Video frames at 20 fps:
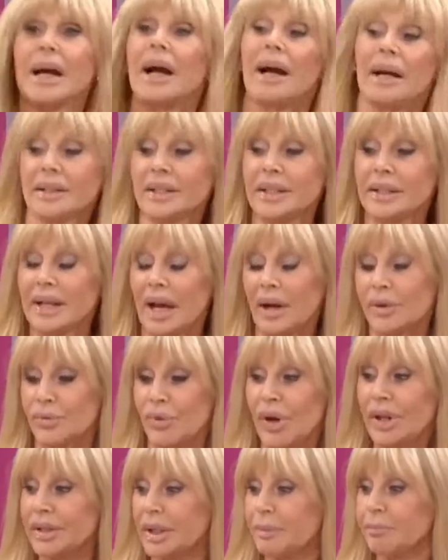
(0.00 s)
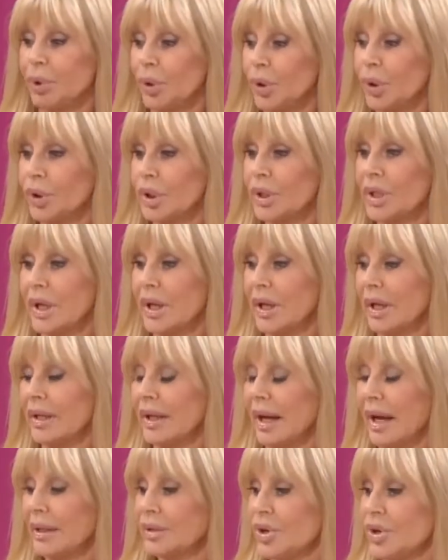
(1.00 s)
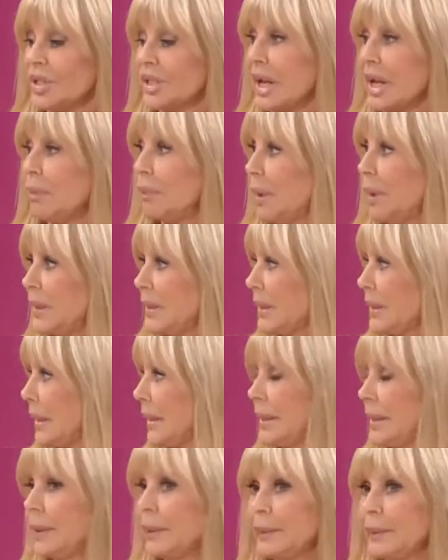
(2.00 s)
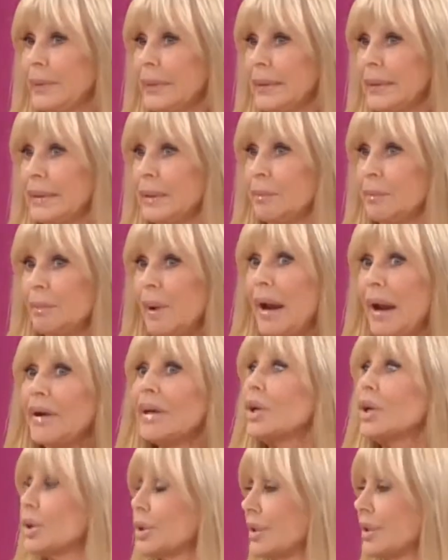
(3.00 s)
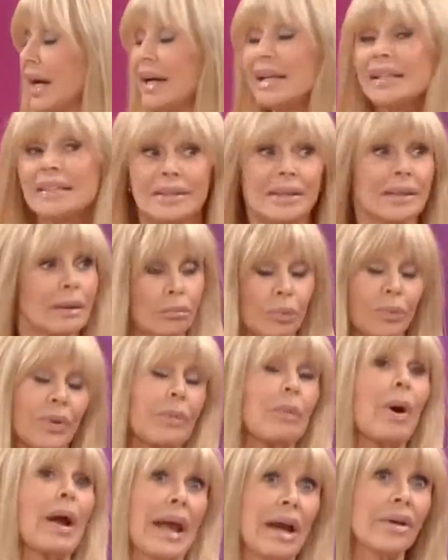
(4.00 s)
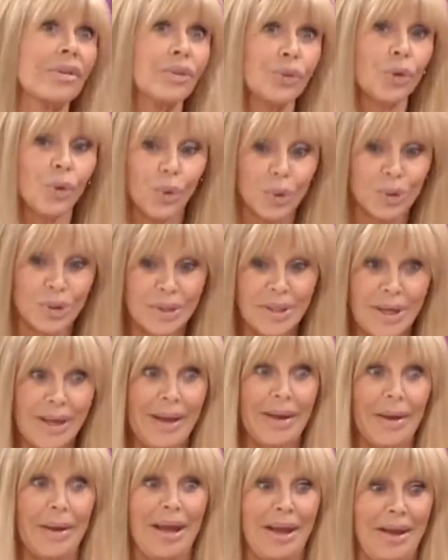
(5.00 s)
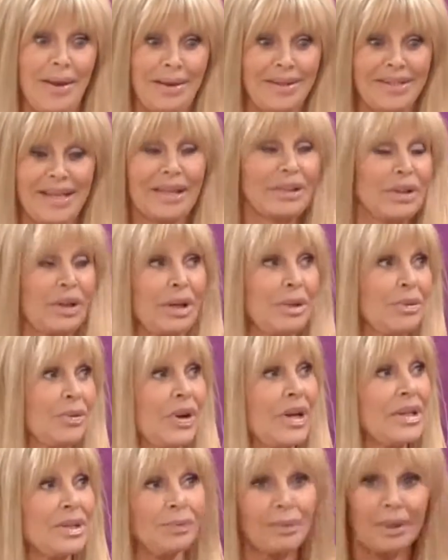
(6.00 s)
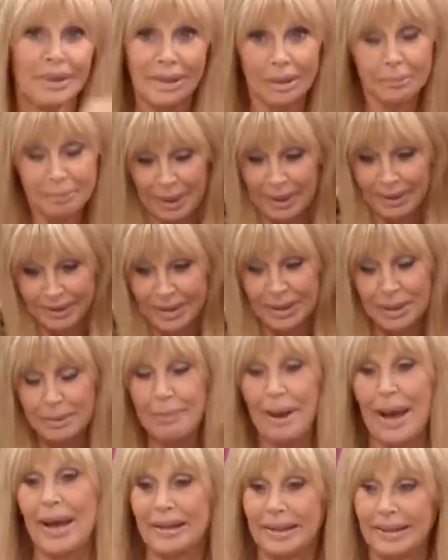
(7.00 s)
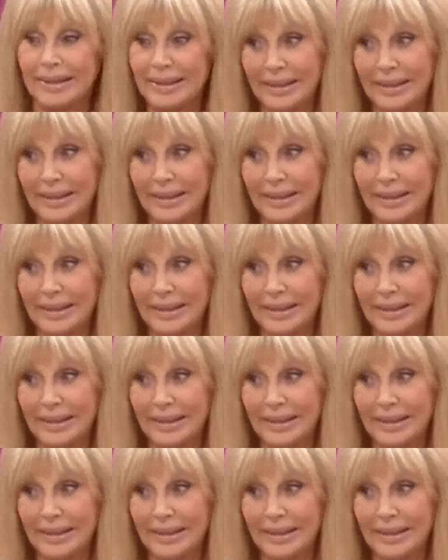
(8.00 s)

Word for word: Yeah. I did. I'd read the book and I dressed up as... Uh, Mary Goodnight, the way I thought a, eh, eh, secretary dress, with a little bun in the back, a